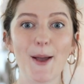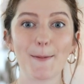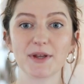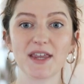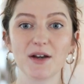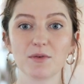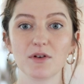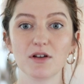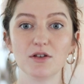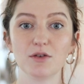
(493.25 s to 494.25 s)
but
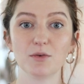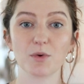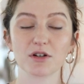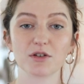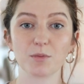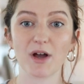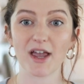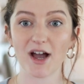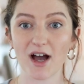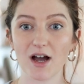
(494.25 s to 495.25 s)
then you work your
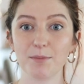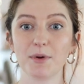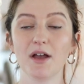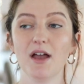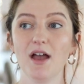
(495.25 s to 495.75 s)
way up.